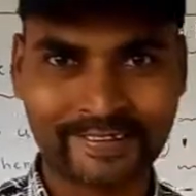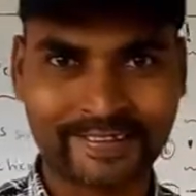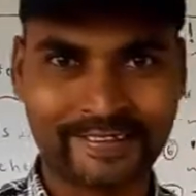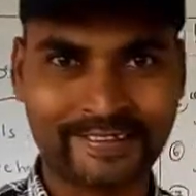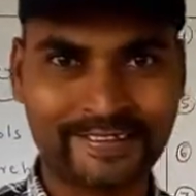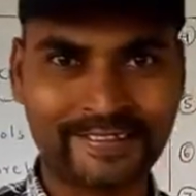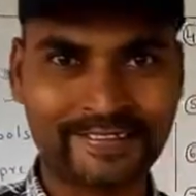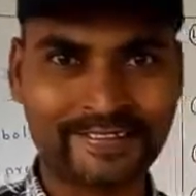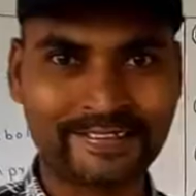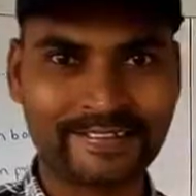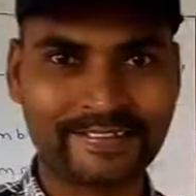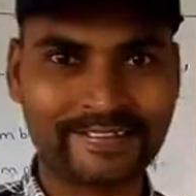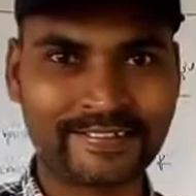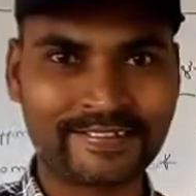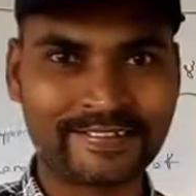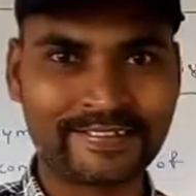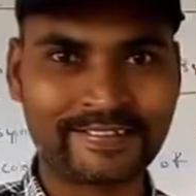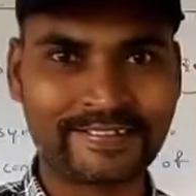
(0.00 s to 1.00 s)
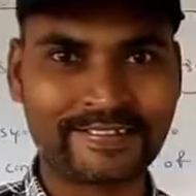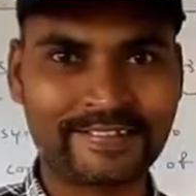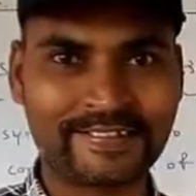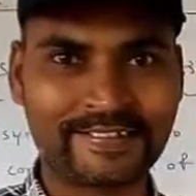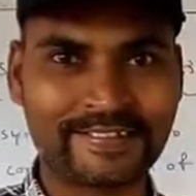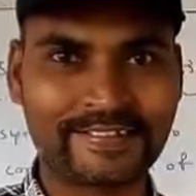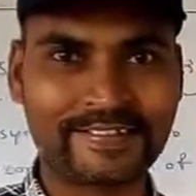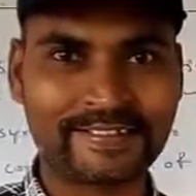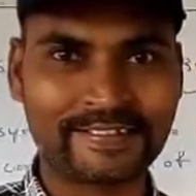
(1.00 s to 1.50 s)
It
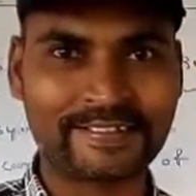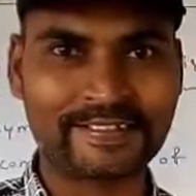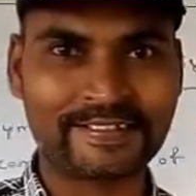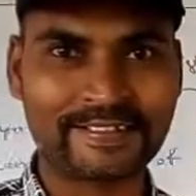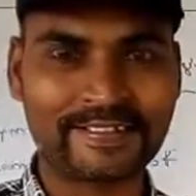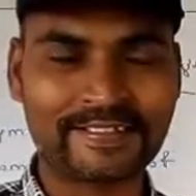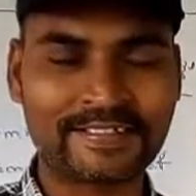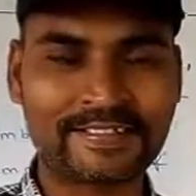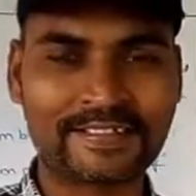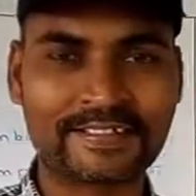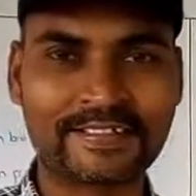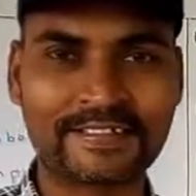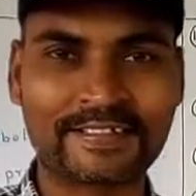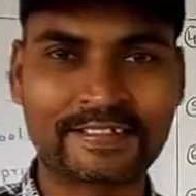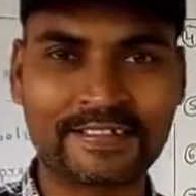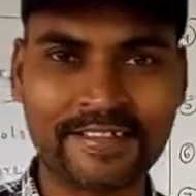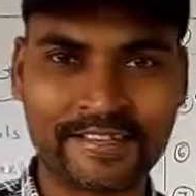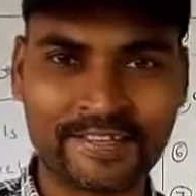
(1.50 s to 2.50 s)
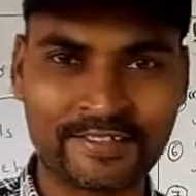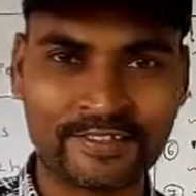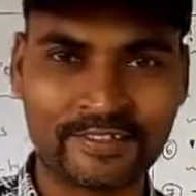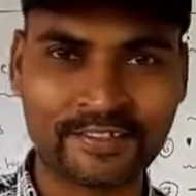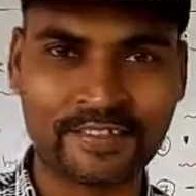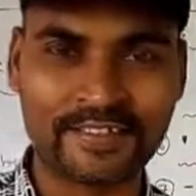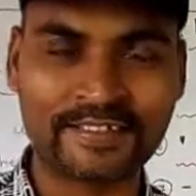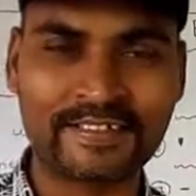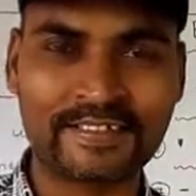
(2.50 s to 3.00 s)
suggests a
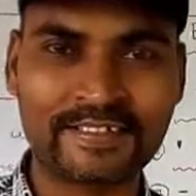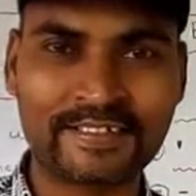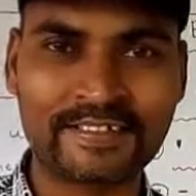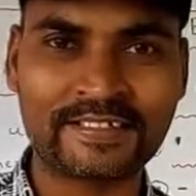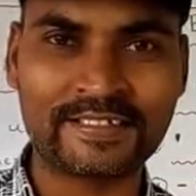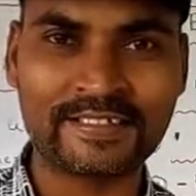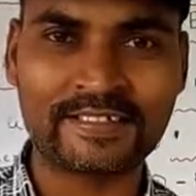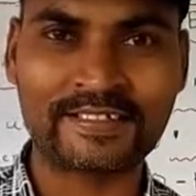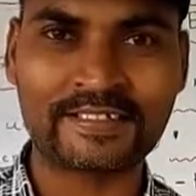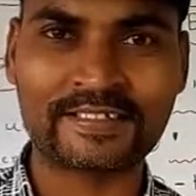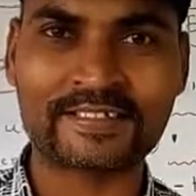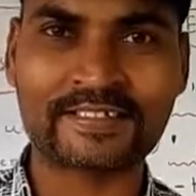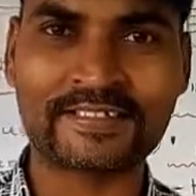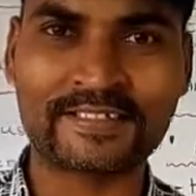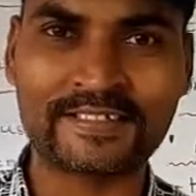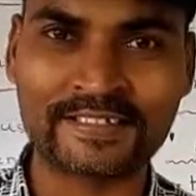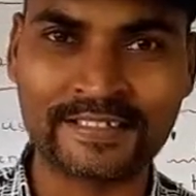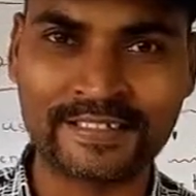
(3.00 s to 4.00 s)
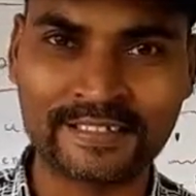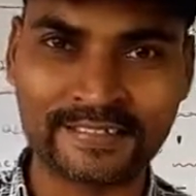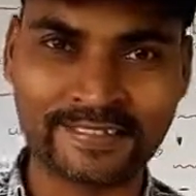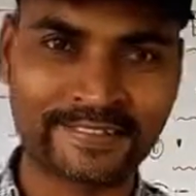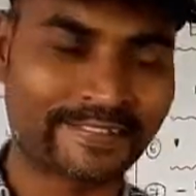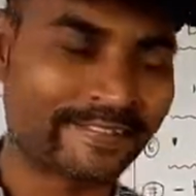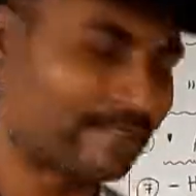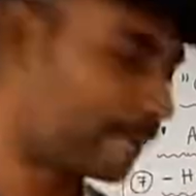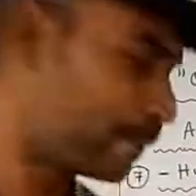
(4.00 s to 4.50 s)
range, it suggests a
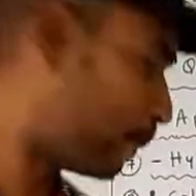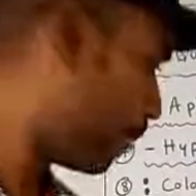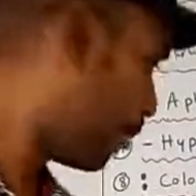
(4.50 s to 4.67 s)
series.